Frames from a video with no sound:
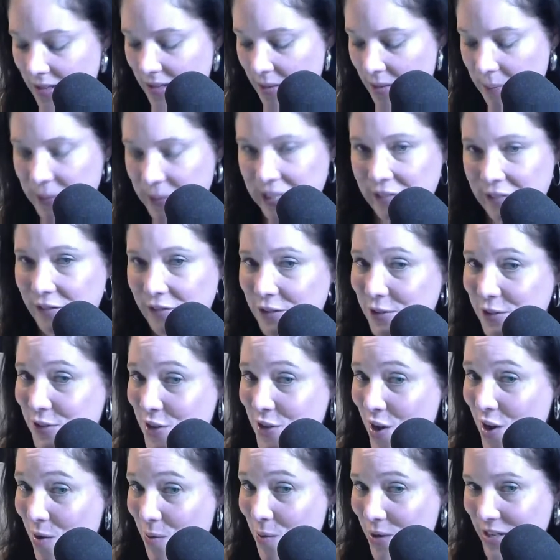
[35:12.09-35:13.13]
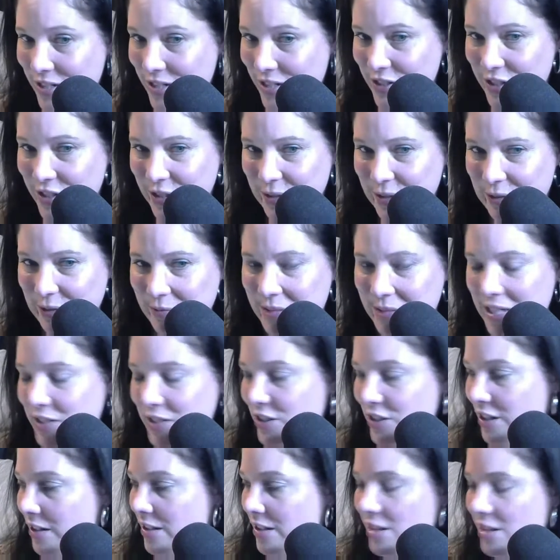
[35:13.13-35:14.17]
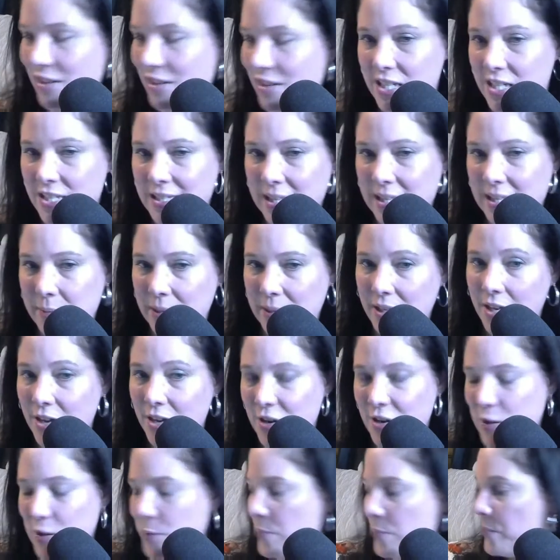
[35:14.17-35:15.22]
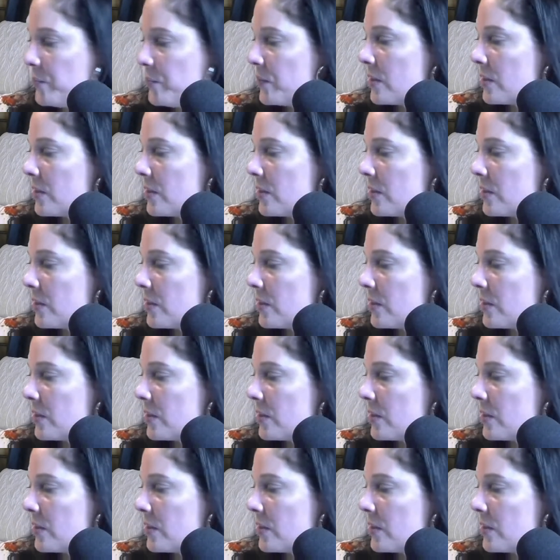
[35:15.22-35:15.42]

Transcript: But if you don't want a Jungle Room t-shirt, you can just let me know